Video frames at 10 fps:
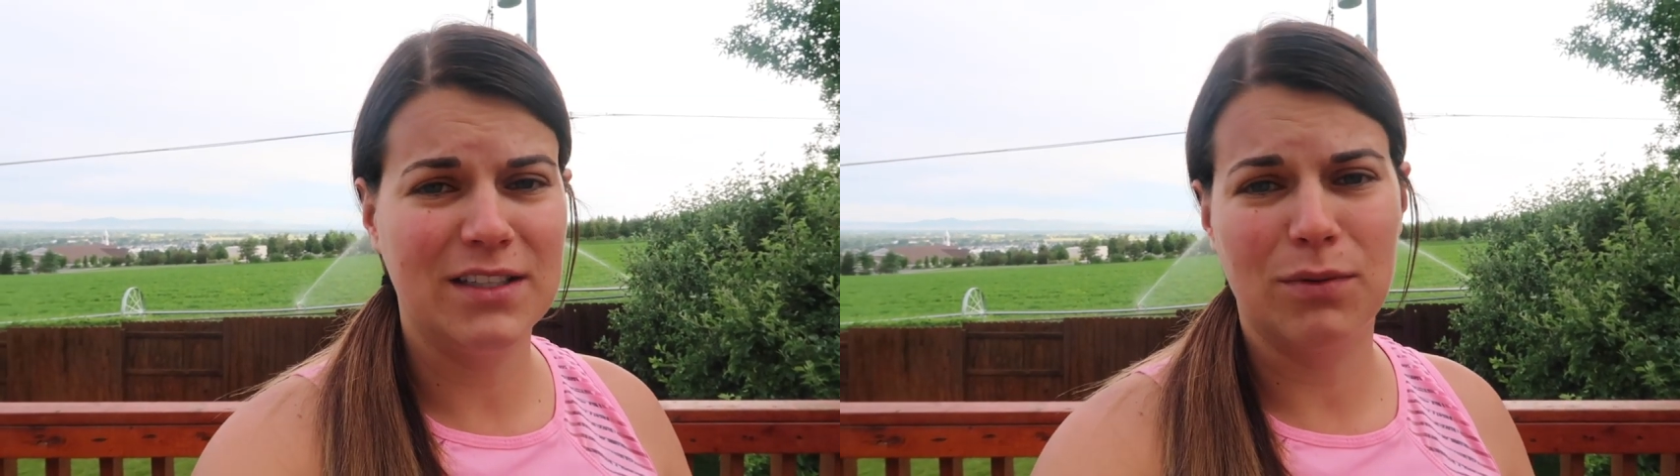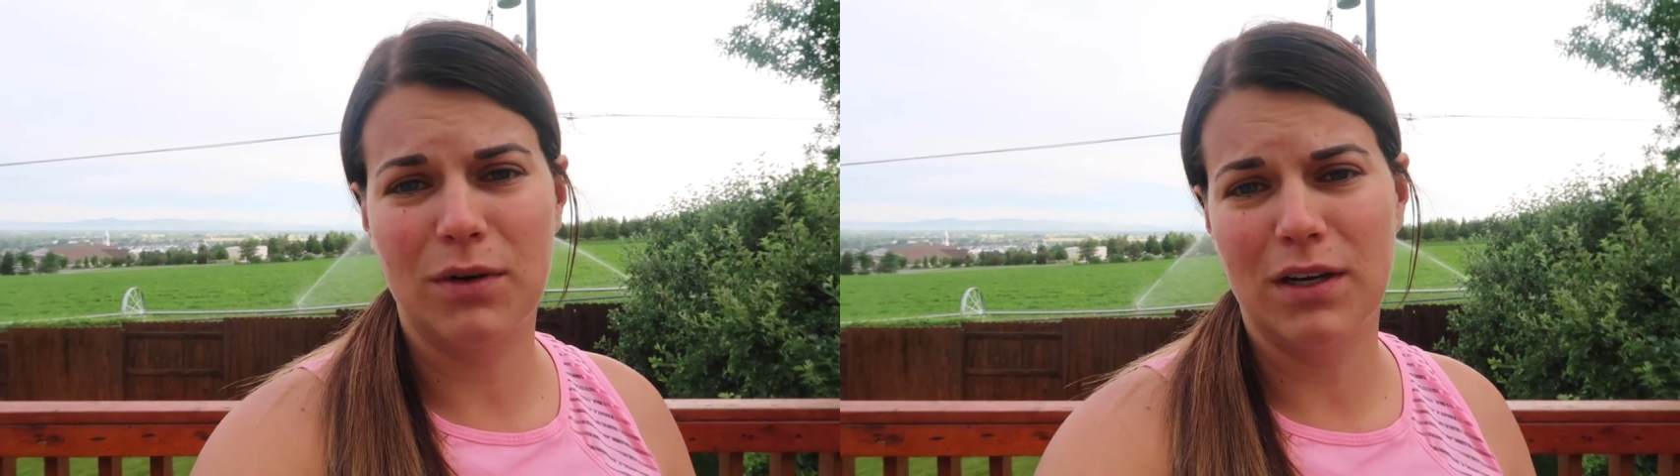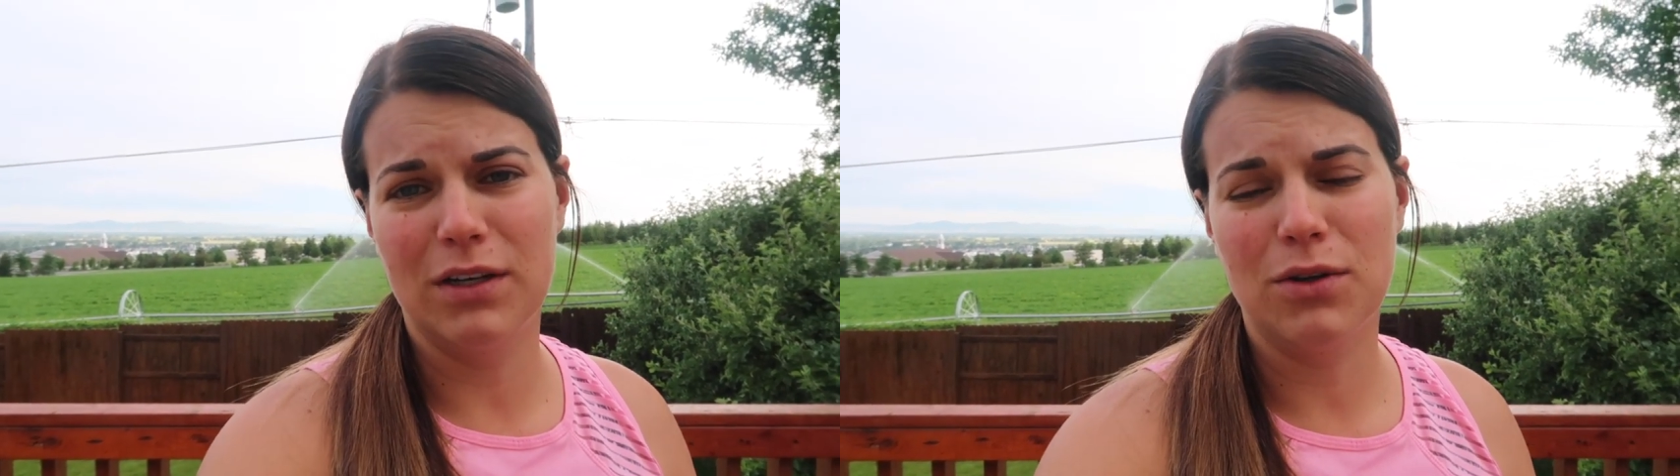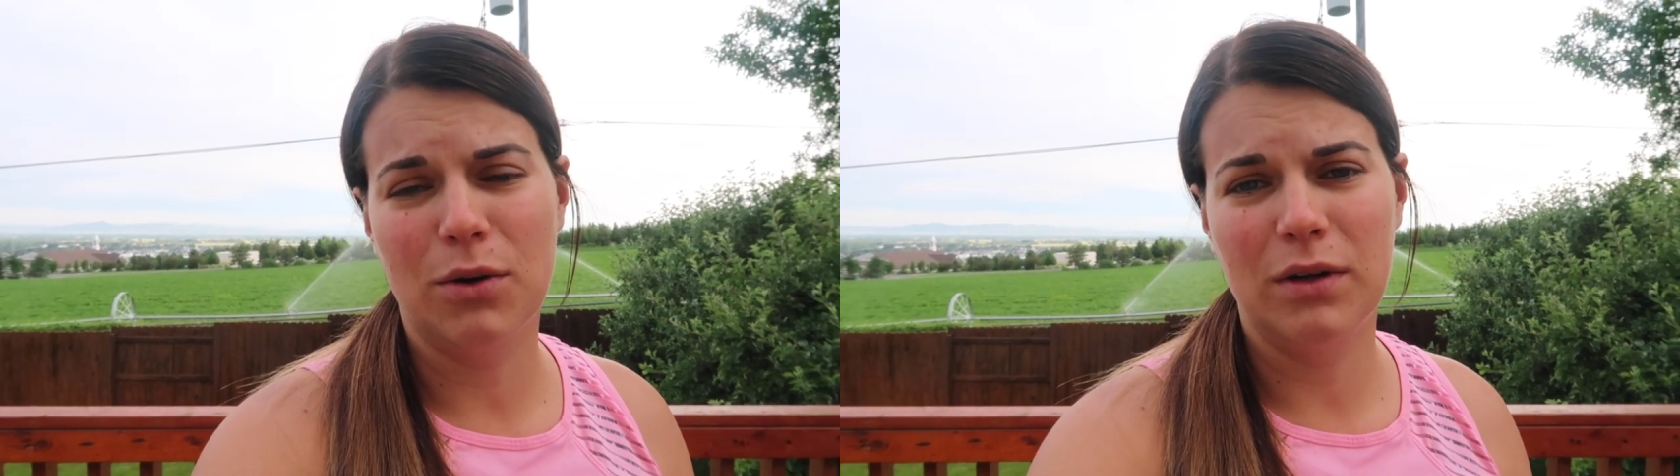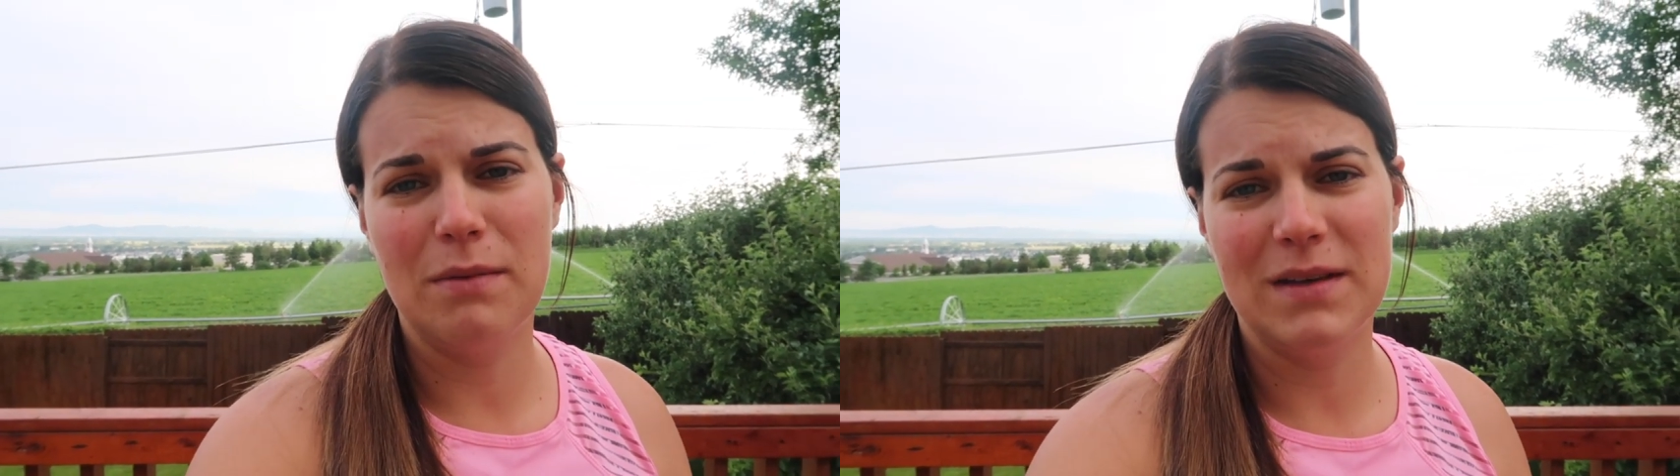so we're gonna
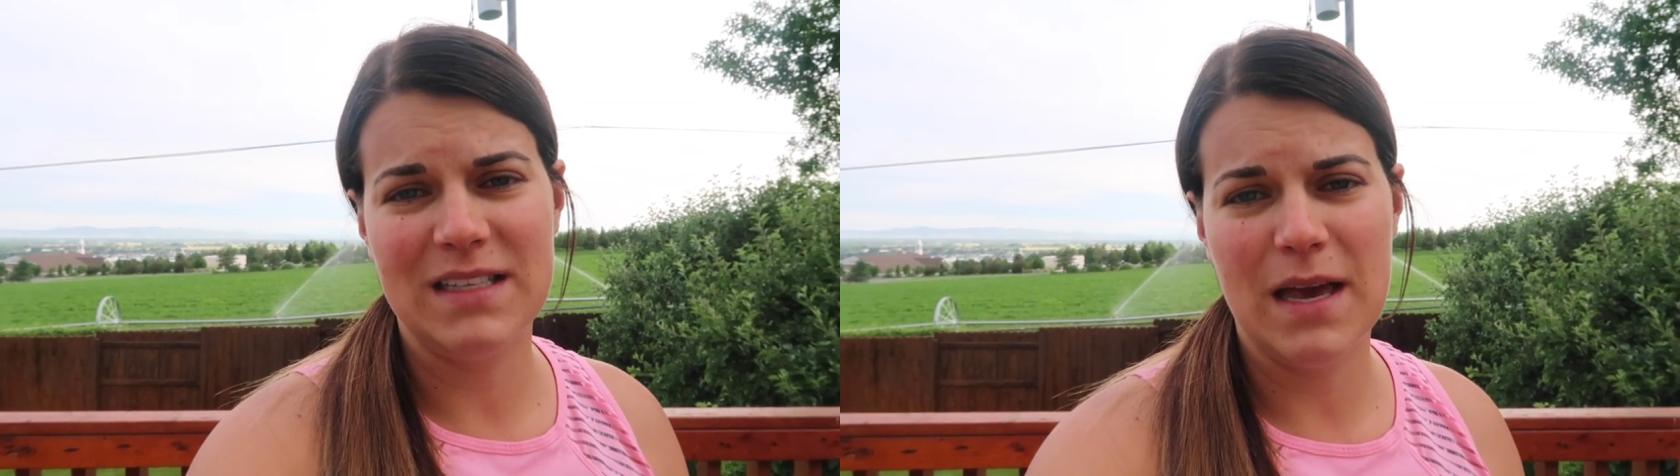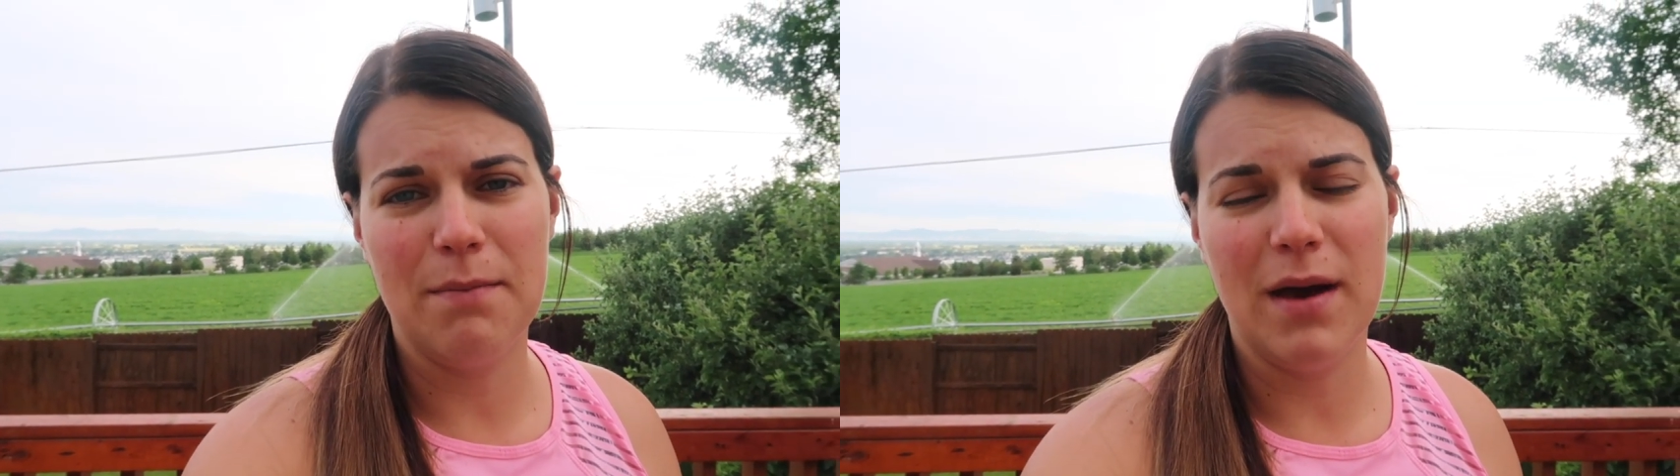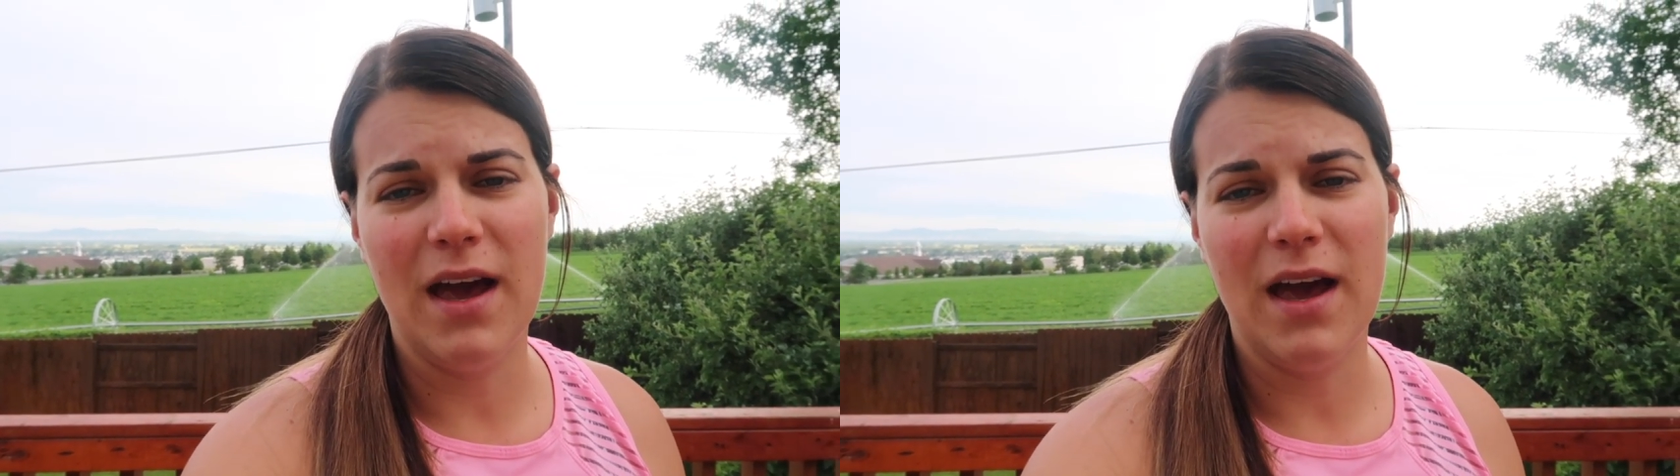totally miss him,